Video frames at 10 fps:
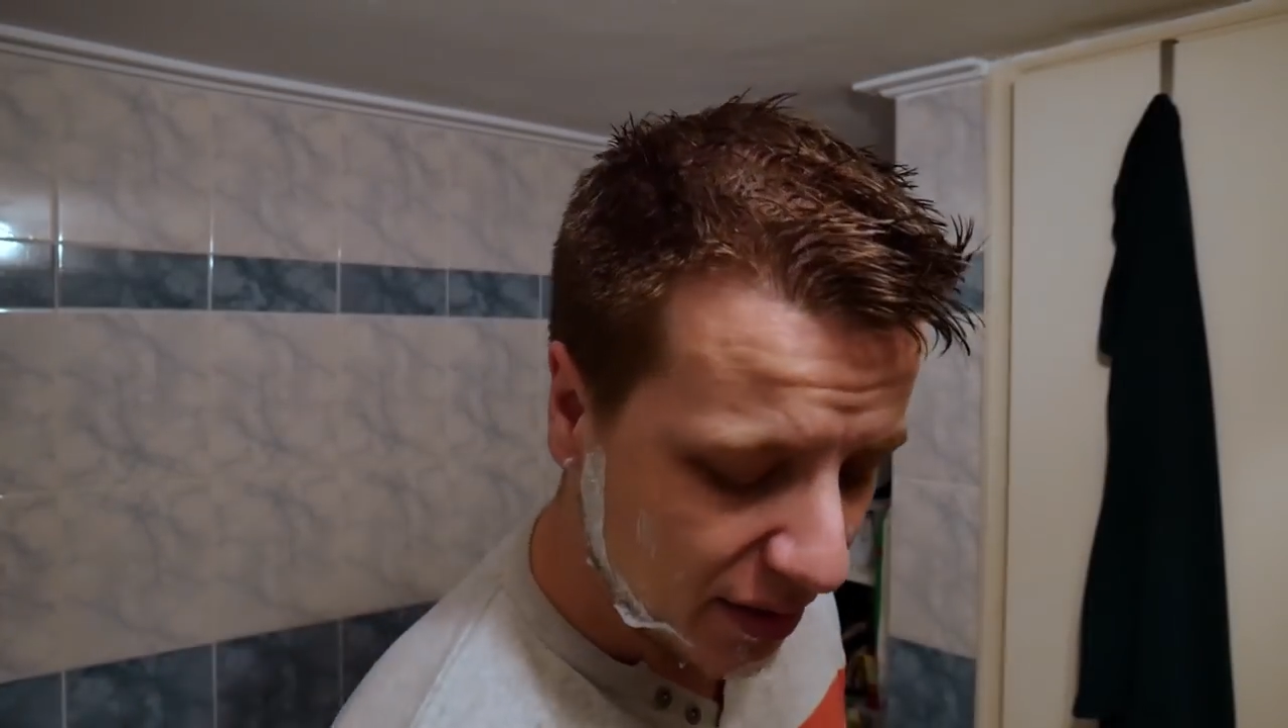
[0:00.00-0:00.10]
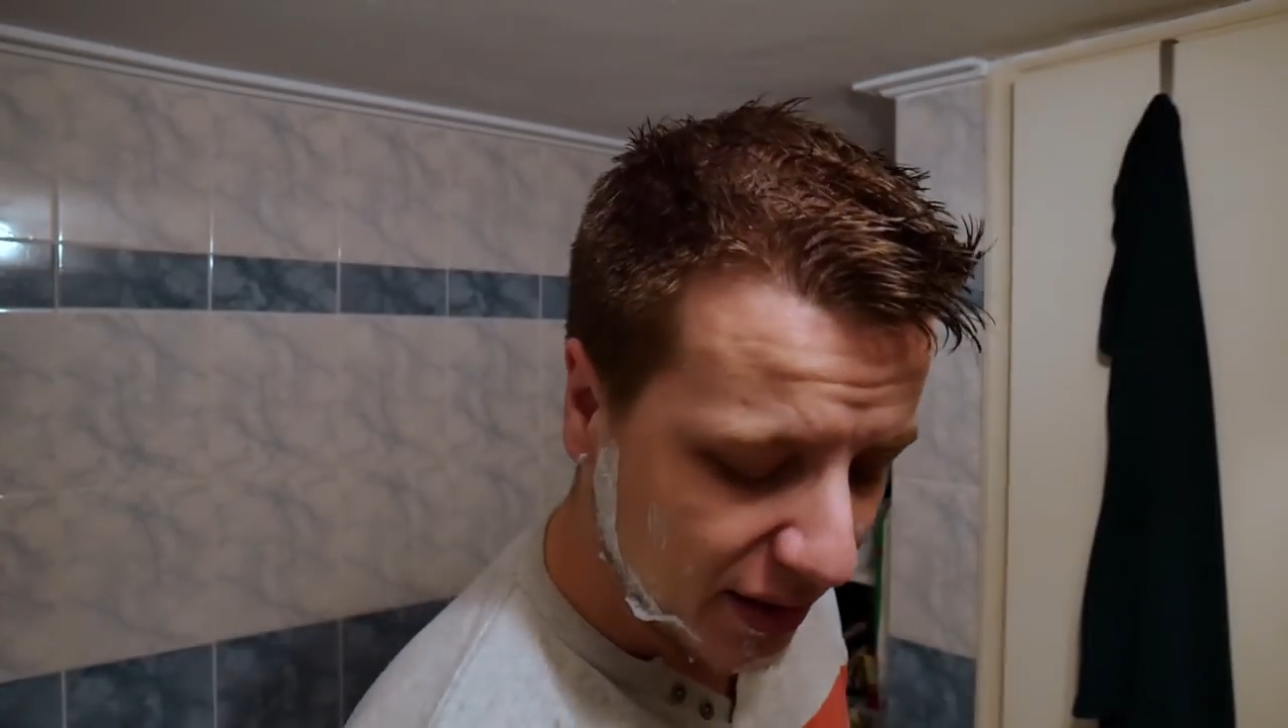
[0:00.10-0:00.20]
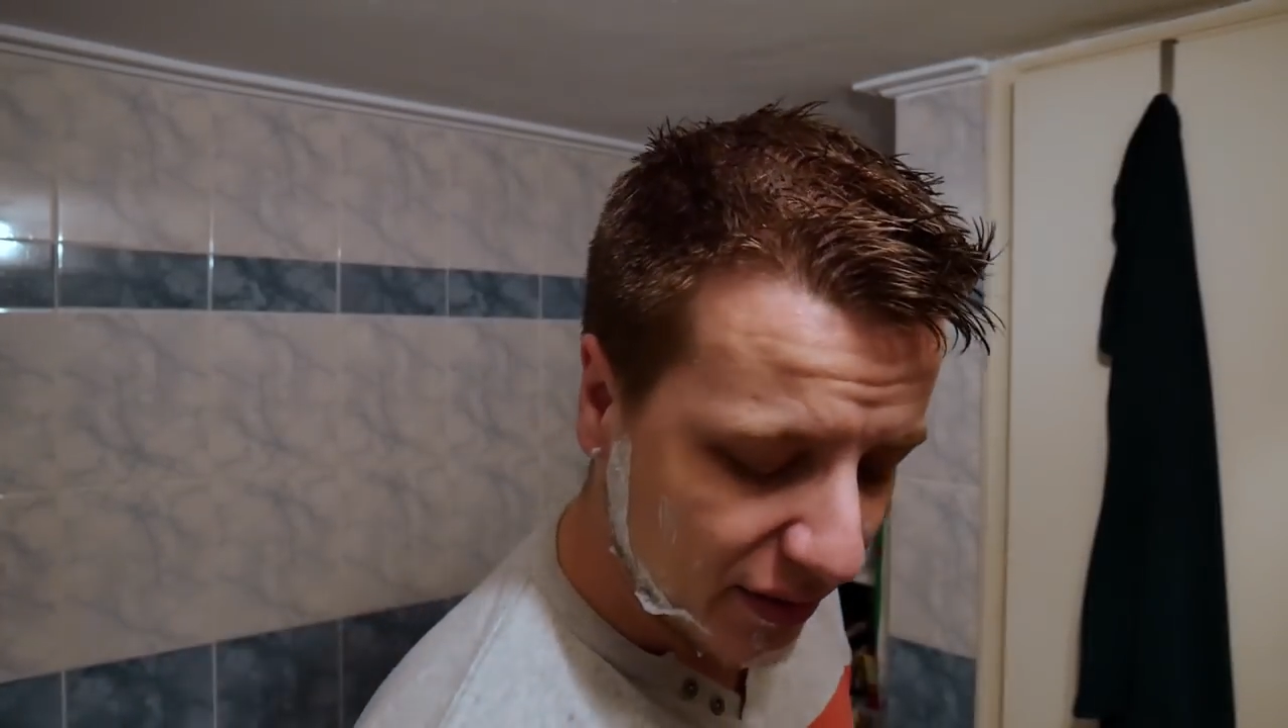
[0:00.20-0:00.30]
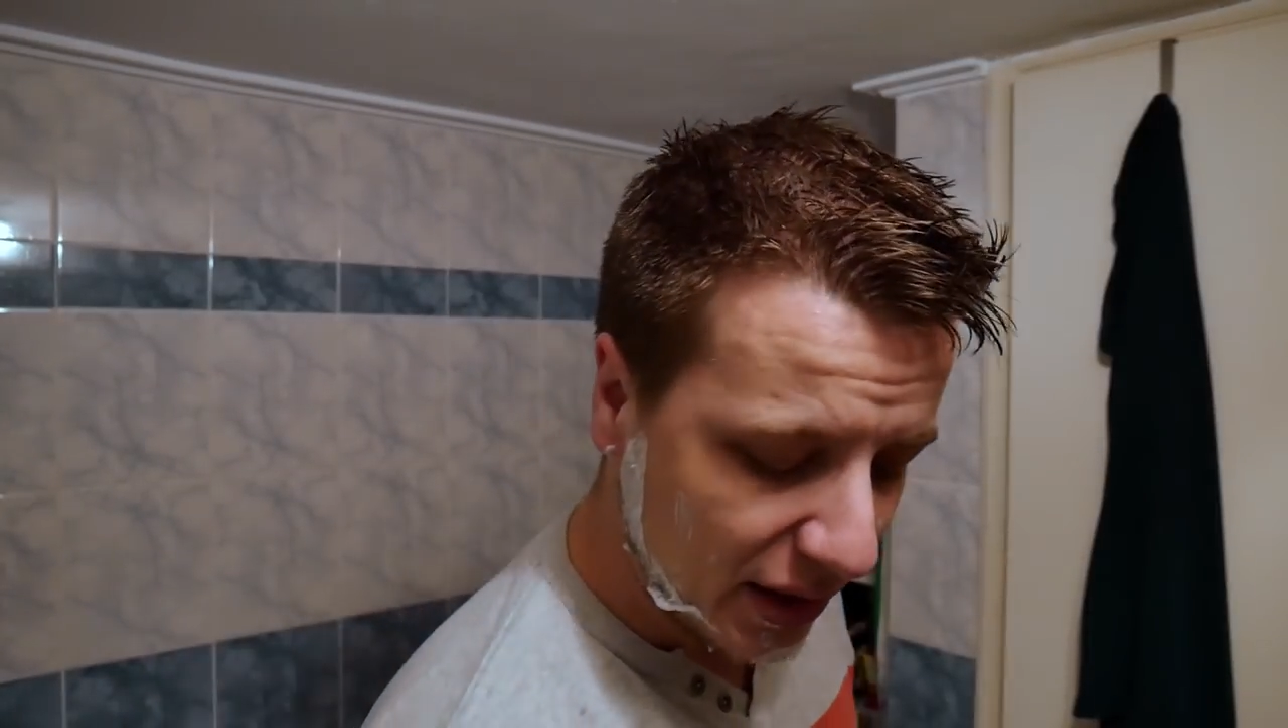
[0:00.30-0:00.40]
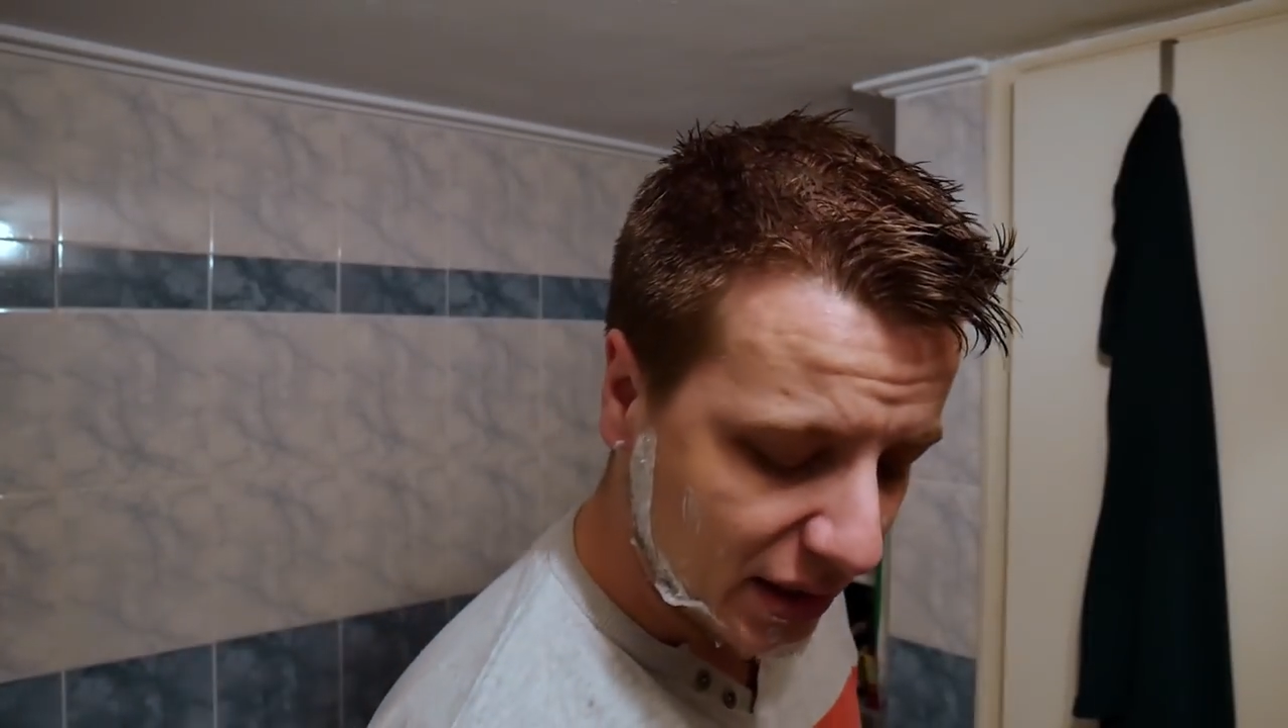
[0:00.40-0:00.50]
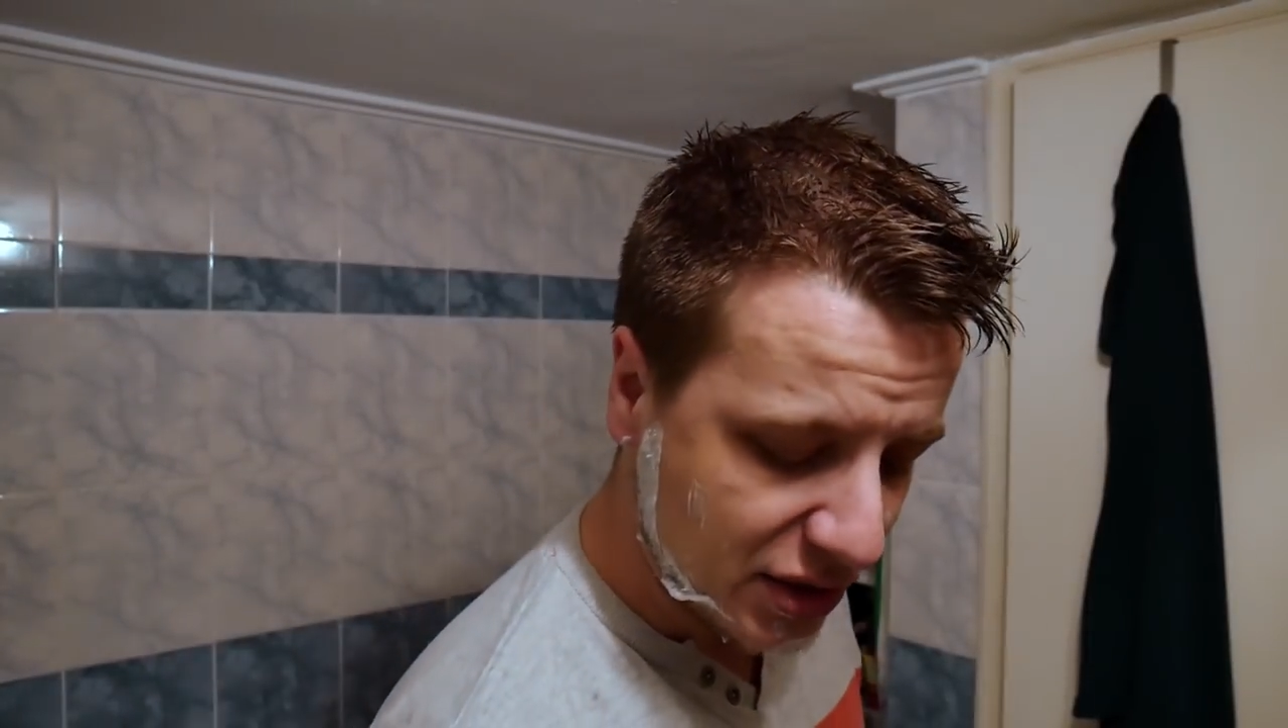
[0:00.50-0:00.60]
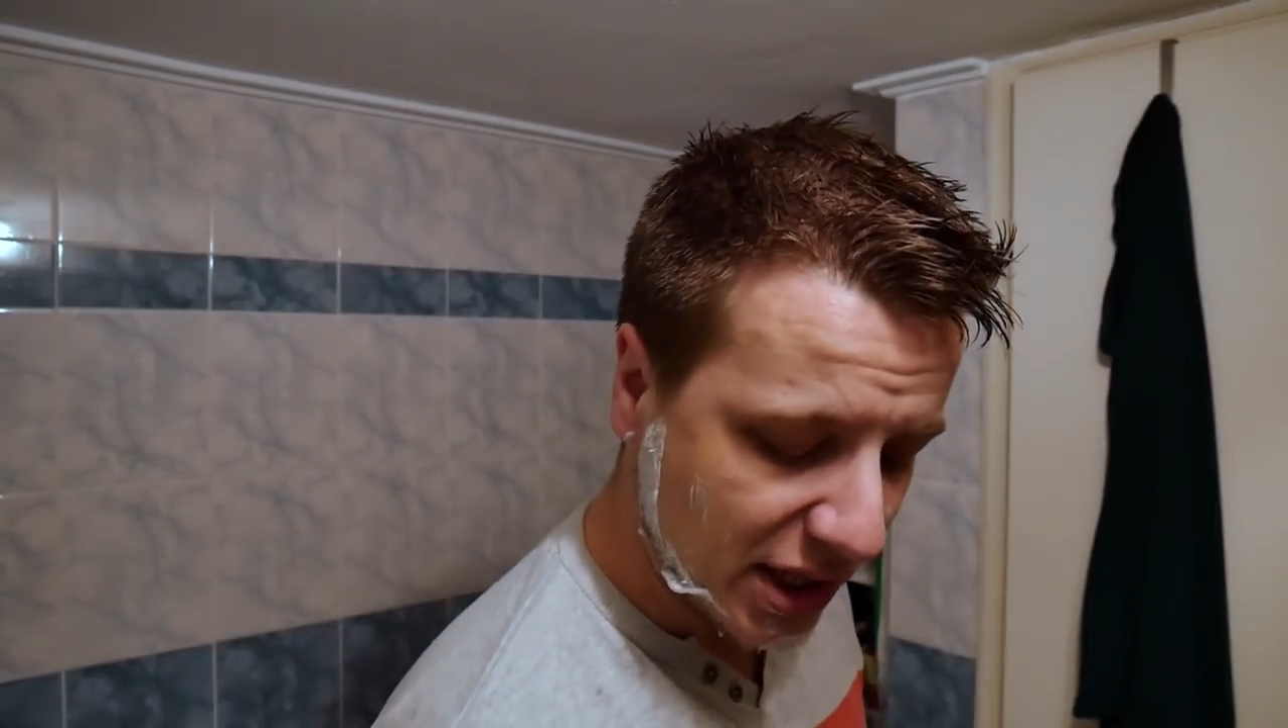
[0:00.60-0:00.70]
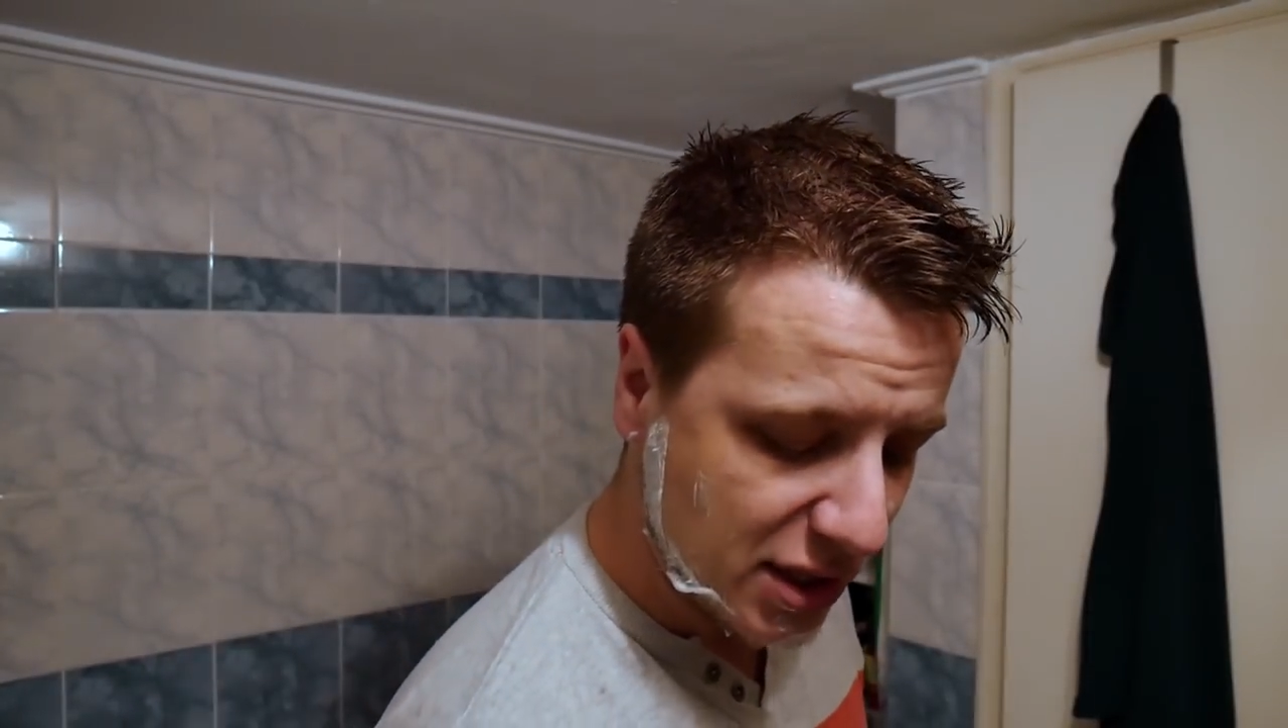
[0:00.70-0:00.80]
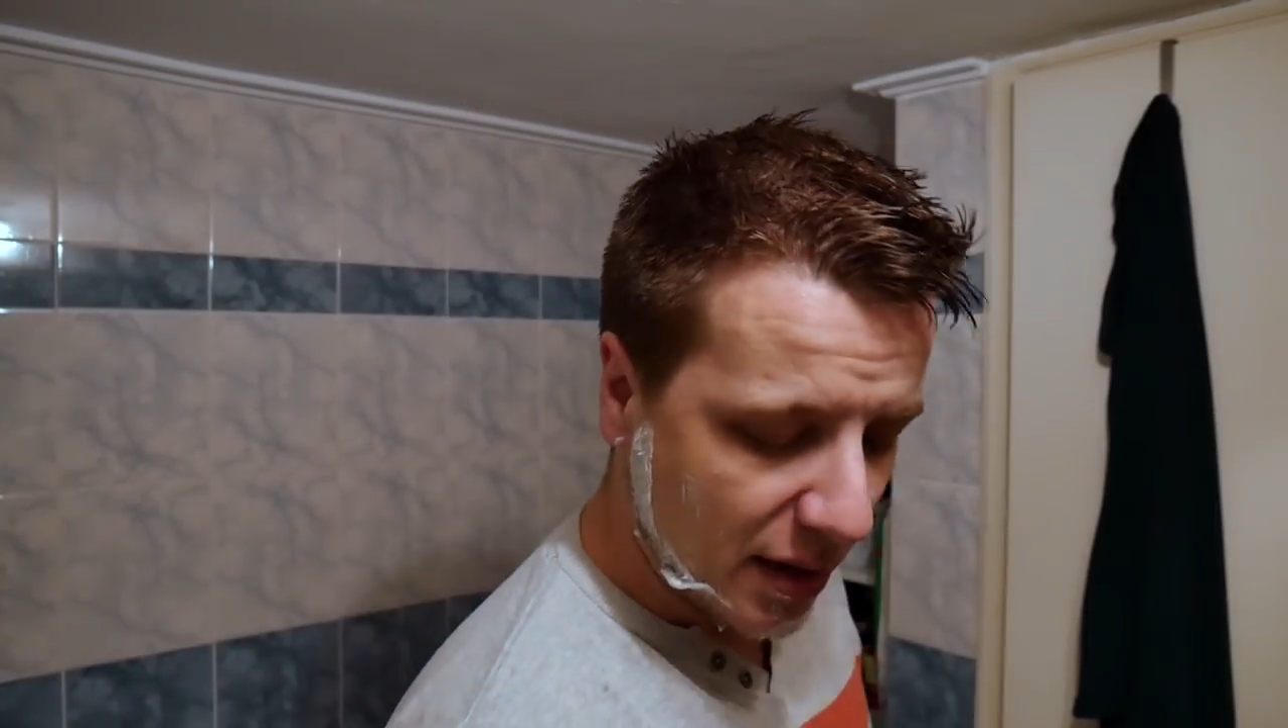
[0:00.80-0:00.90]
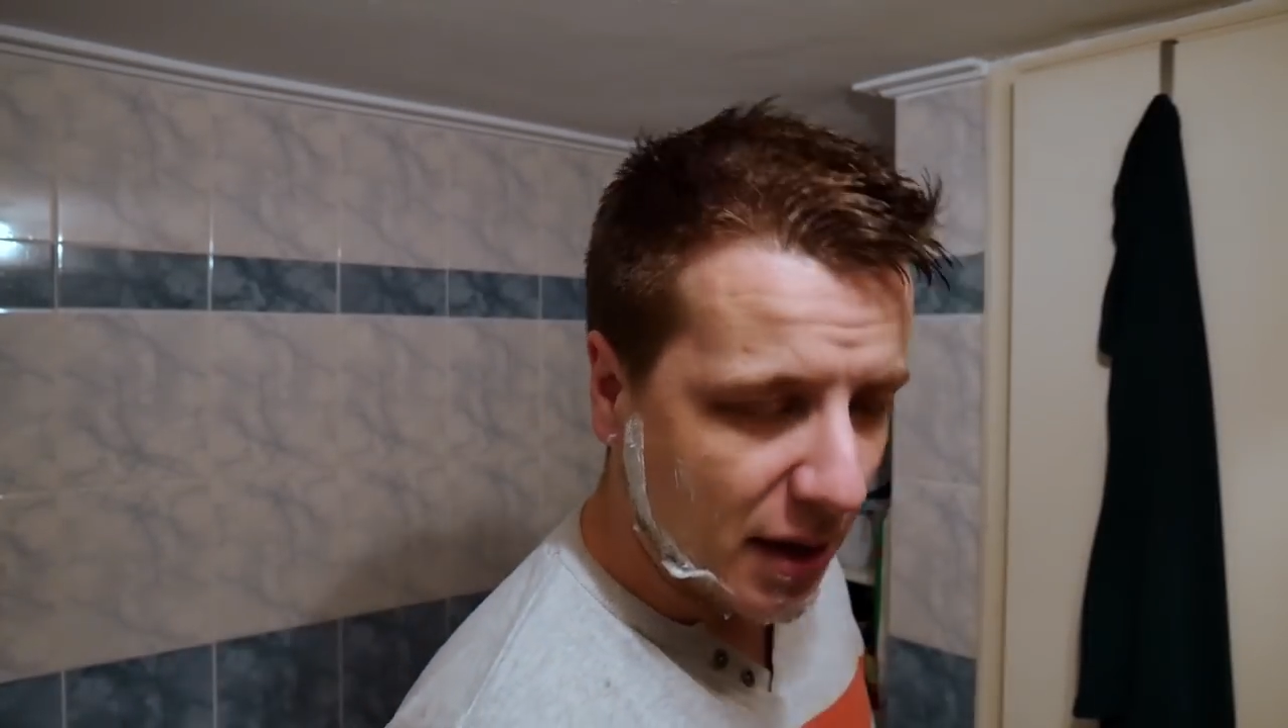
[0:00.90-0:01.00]
Nothing really
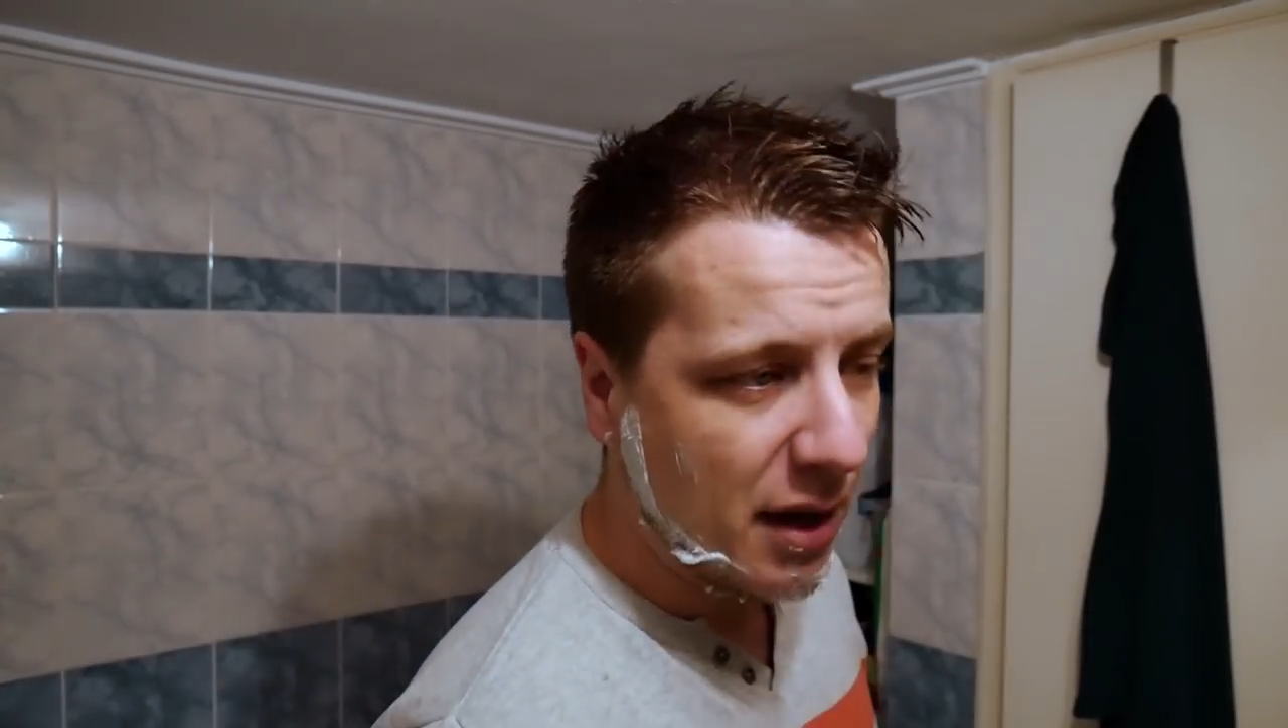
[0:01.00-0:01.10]
changed.